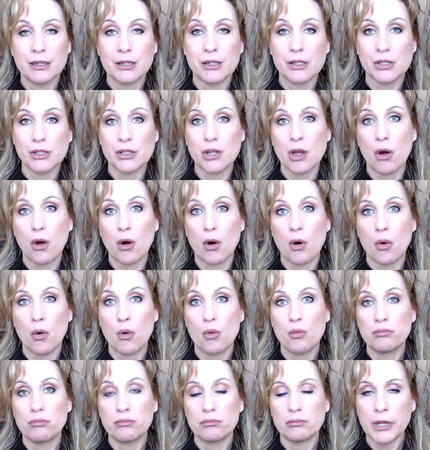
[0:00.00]

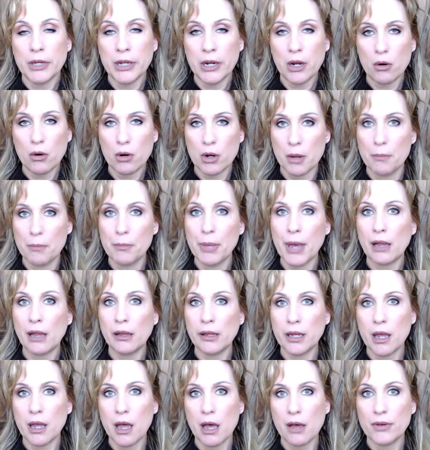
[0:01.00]
So, you know,
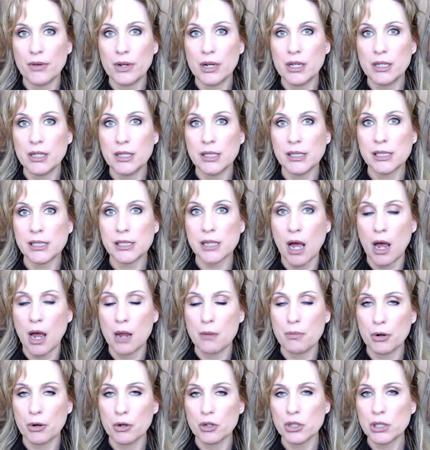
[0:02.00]
compelling evidence.
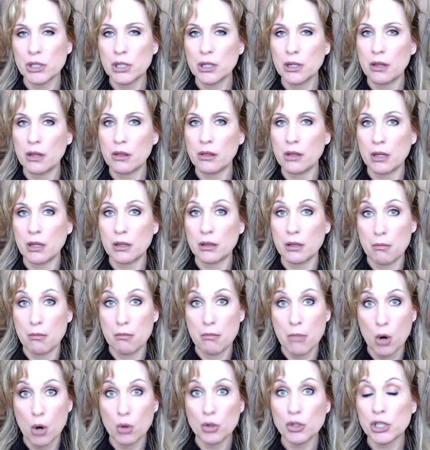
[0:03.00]
I personally think the
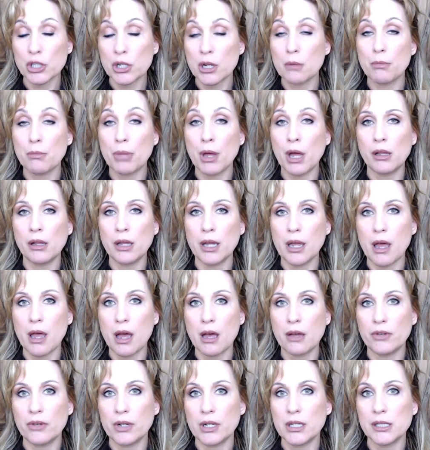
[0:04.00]
most compelling
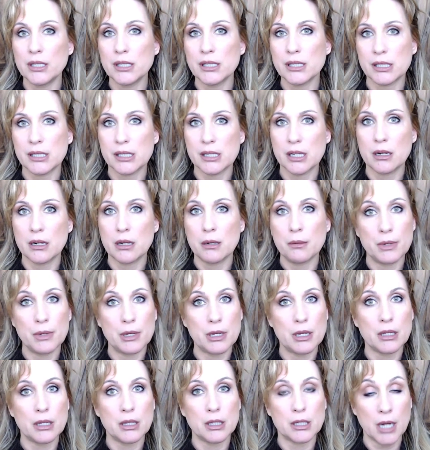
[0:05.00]
evidence is going to
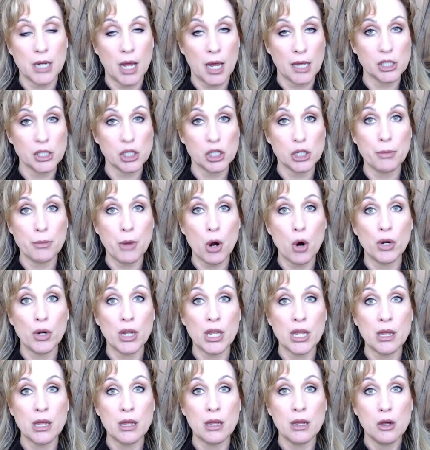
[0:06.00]
be the
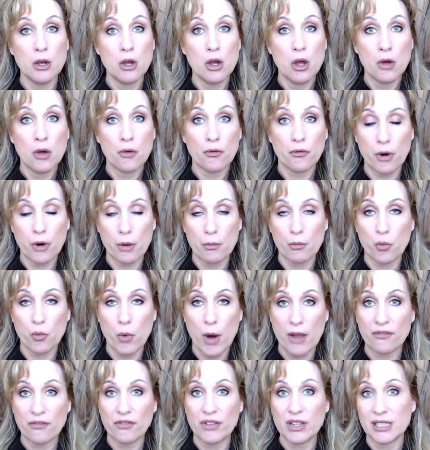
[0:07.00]
testimony from
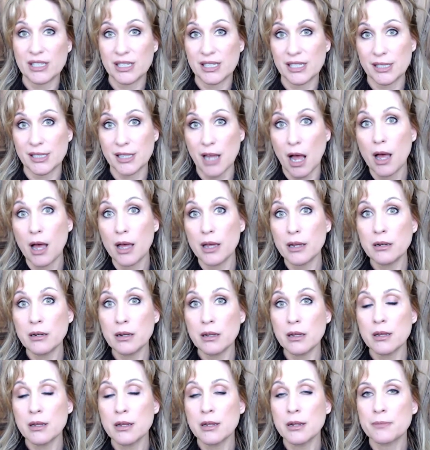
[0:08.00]
Reffitt's
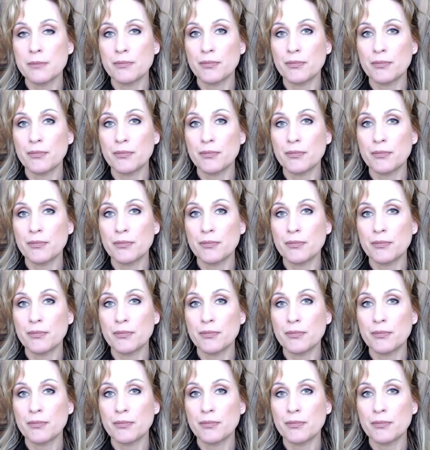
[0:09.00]
son